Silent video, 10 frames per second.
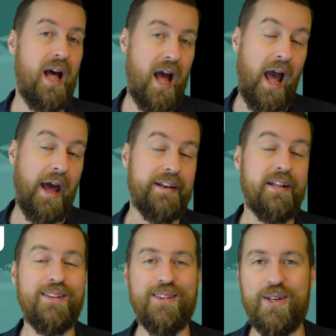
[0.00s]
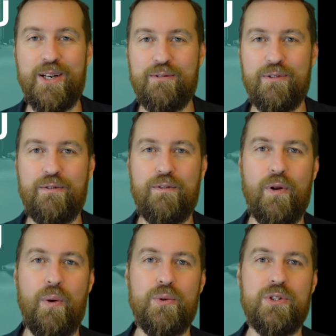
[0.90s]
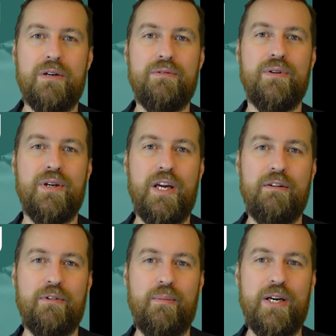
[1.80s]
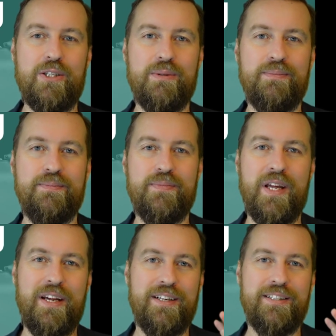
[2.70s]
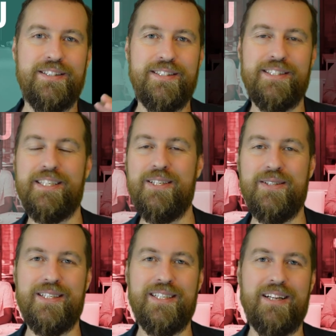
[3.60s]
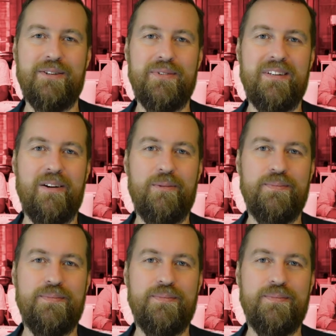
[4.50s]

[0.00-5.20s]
and the different flows of information. See you in another video.